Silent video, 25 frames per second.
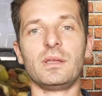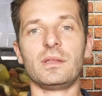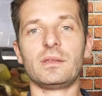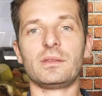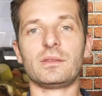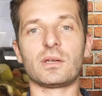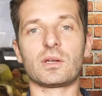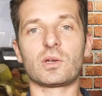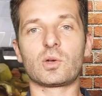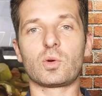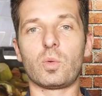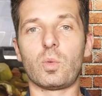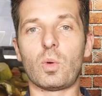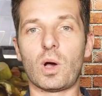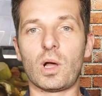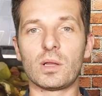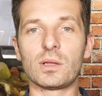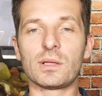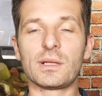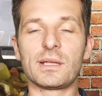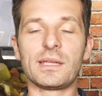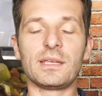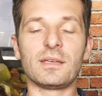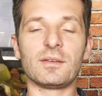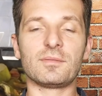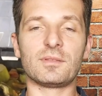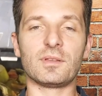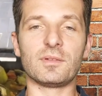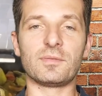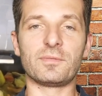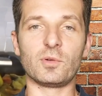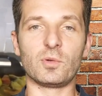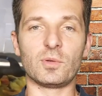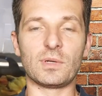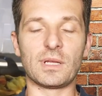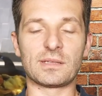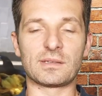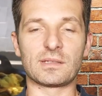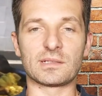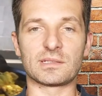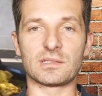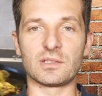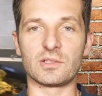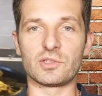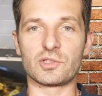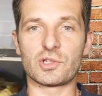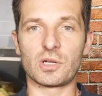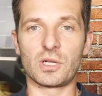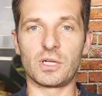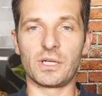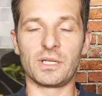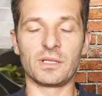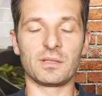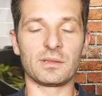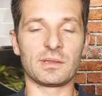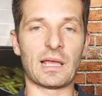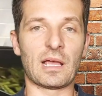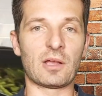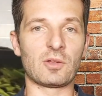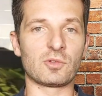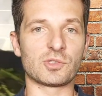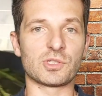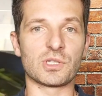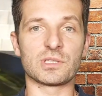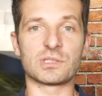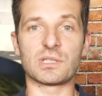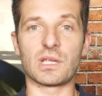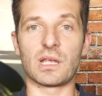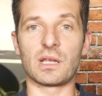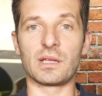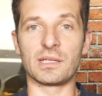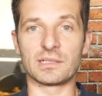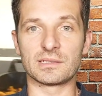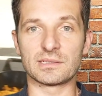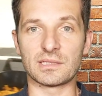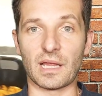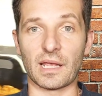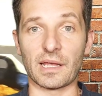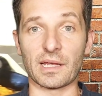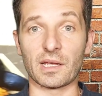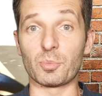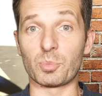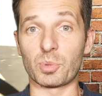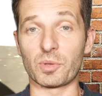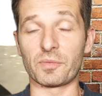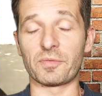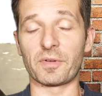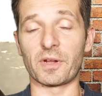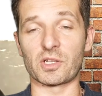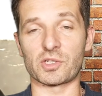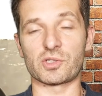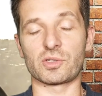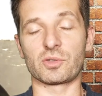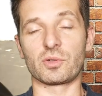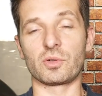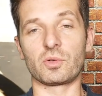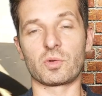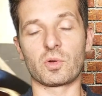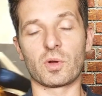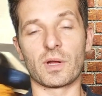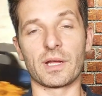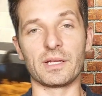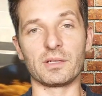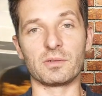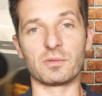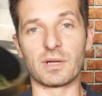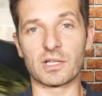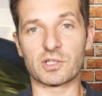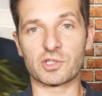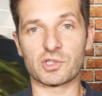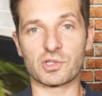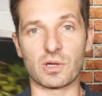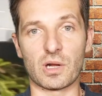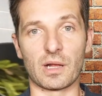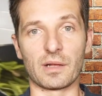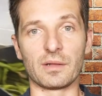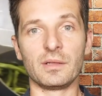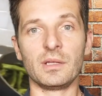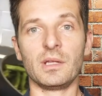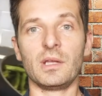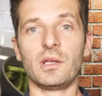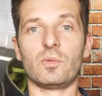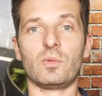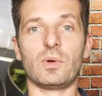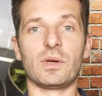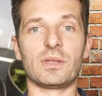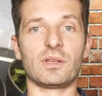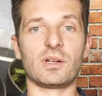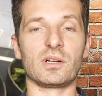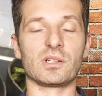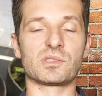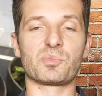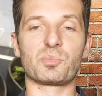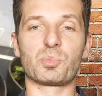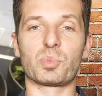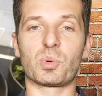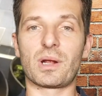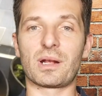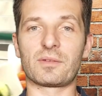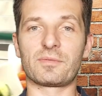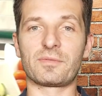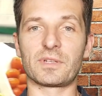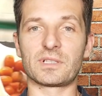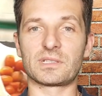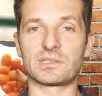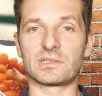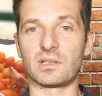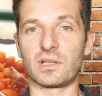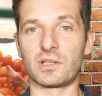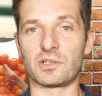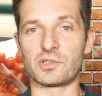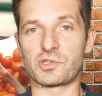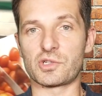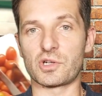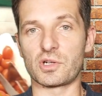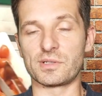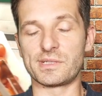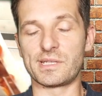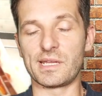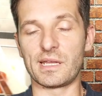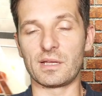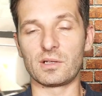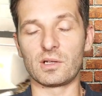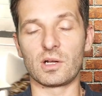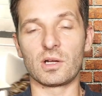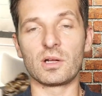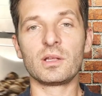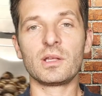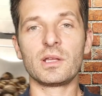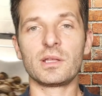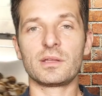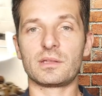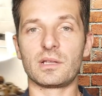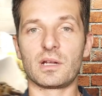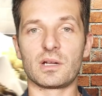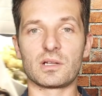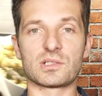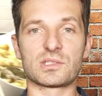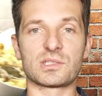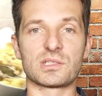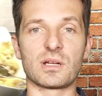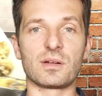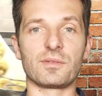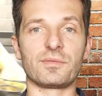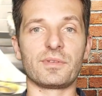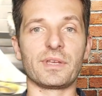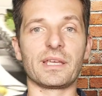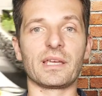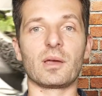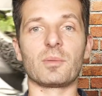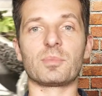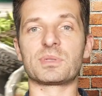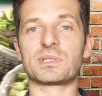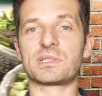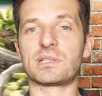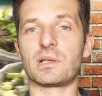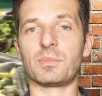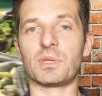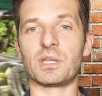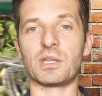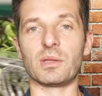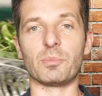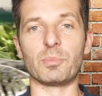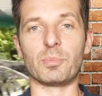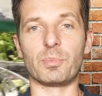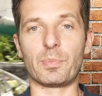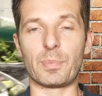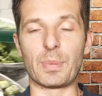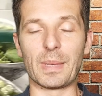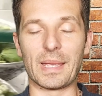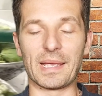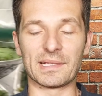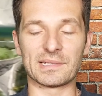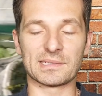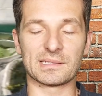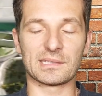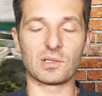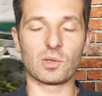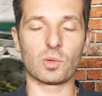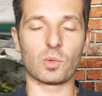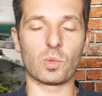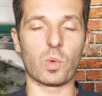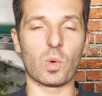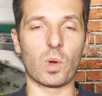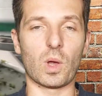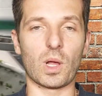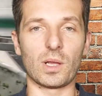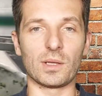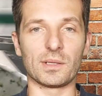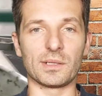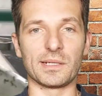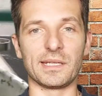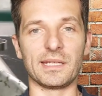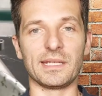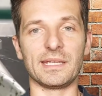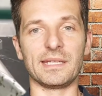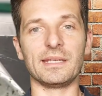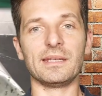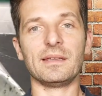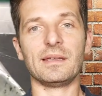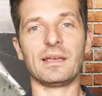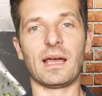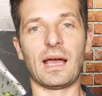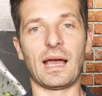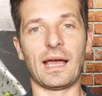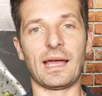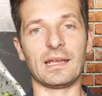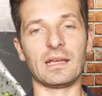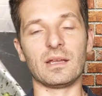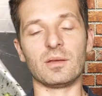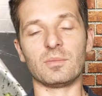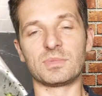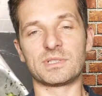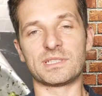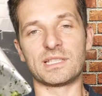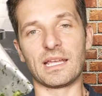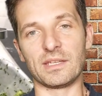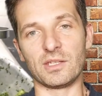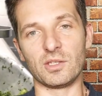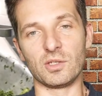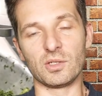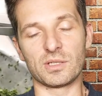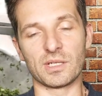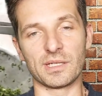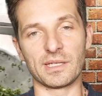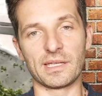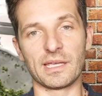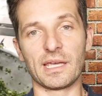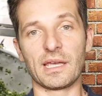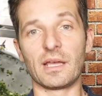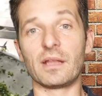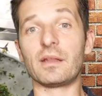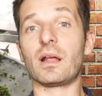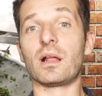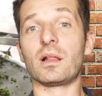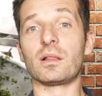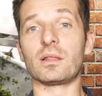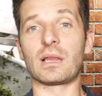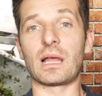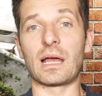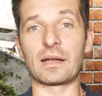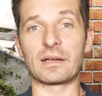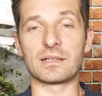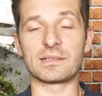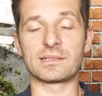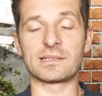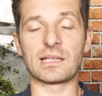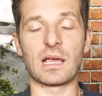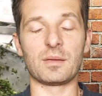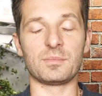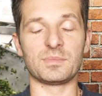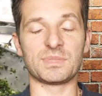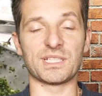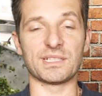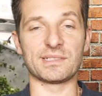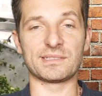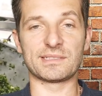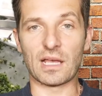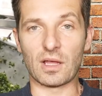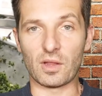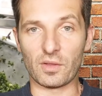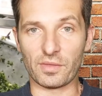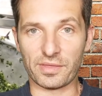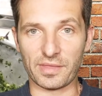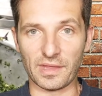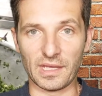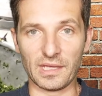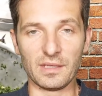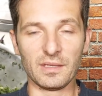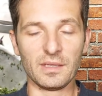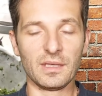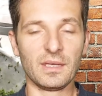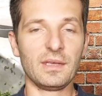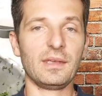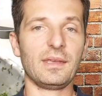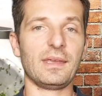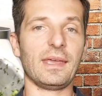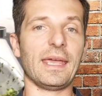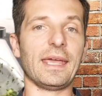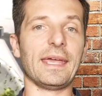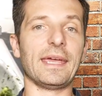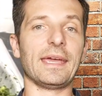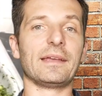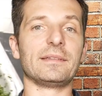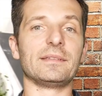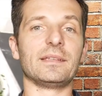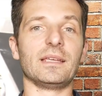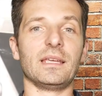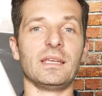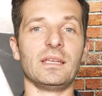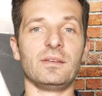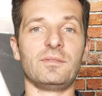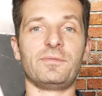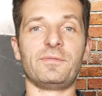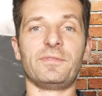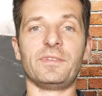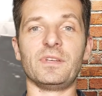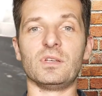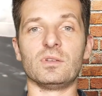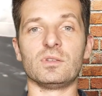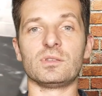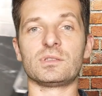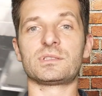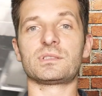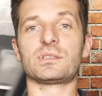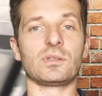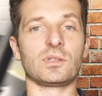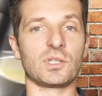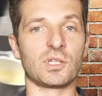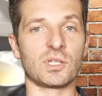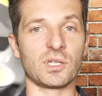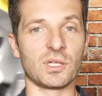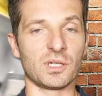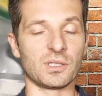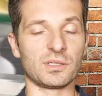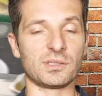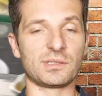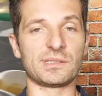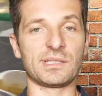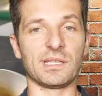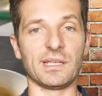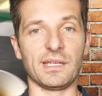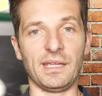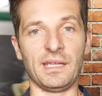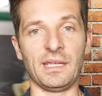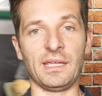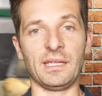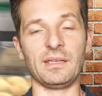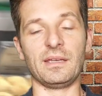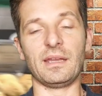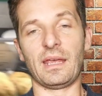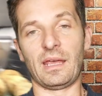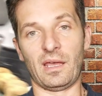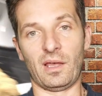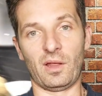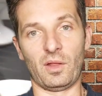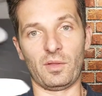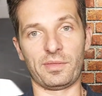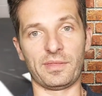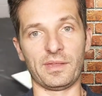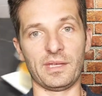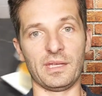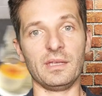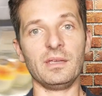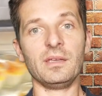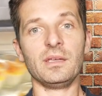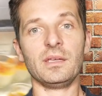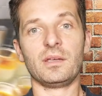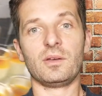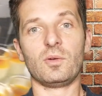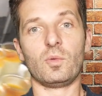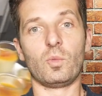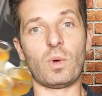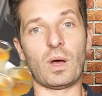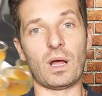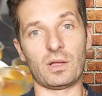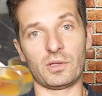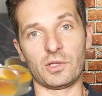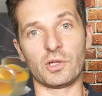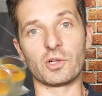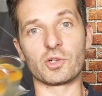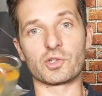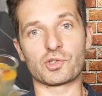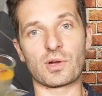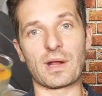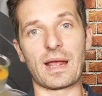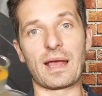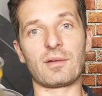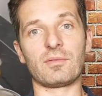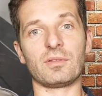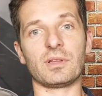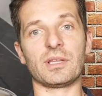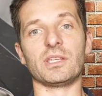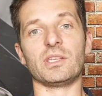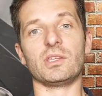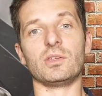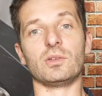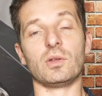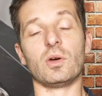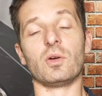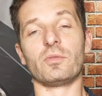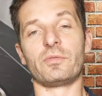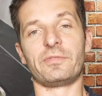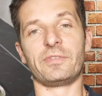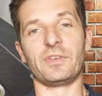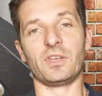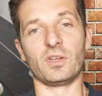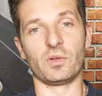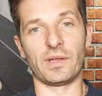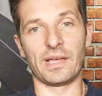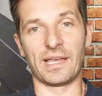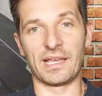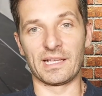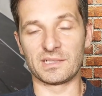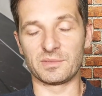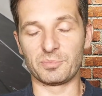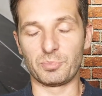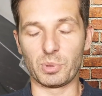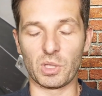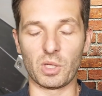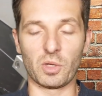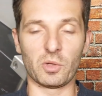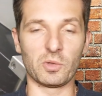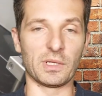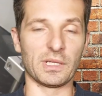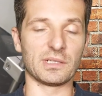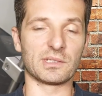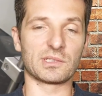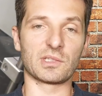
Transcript: The quality of the food at the Centurion lounges is like a professional grade restaurant. Whether it's breakfast, lunch, or dinner, they're serving up some of the best quality items that you could get. A lot of times it's healthy, and it feels good to eat healthy while you're traveling. You don't feel as bloated.